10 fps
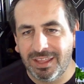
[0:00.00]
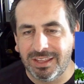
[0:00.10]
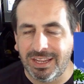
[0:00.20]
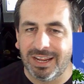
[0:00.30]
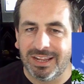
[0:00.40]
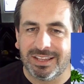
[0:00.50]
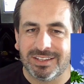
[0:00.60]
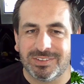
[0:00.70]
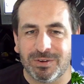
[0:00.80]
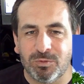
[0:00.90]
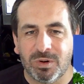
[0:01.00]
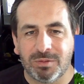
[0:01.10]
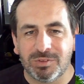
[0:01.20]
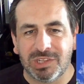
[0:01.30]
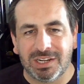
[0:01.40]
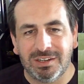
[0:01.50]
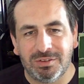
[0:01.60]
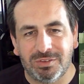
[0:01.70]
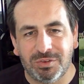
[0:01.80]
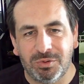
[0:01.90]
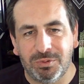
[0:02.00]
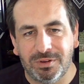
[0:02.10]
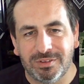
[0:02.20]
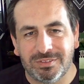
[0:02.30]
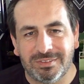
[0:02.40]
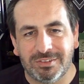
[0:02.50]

yeah, that's sort of where I'm standing to